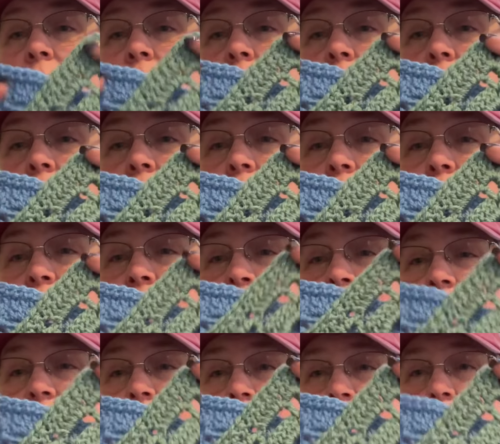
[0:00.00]
Um, they
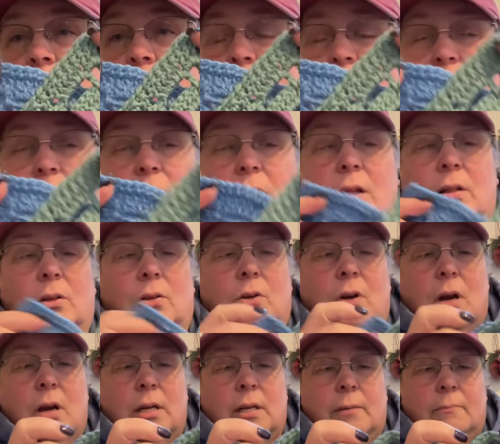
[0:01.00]
didn't have a
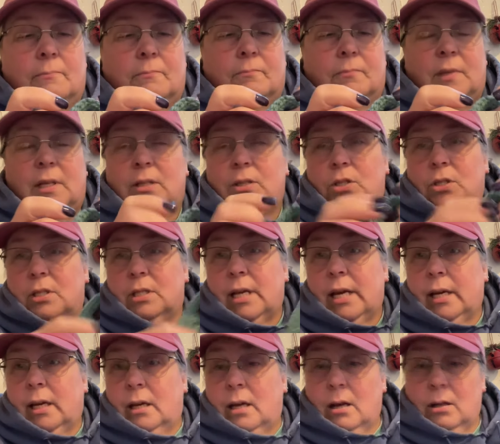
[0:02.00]
color on them. They just
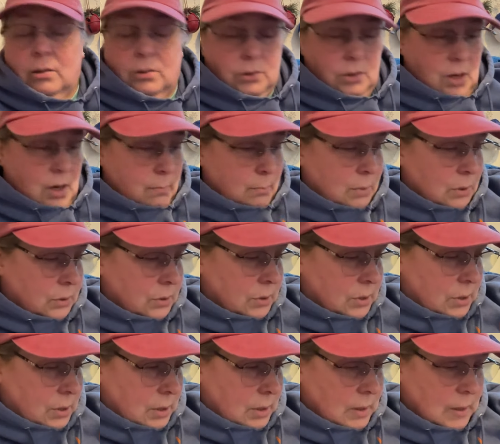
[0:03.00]
had color
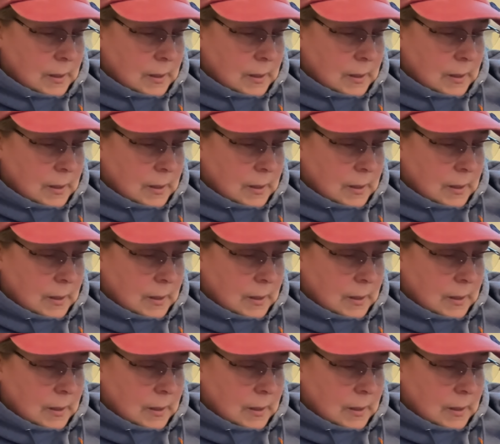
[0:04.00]
numbers.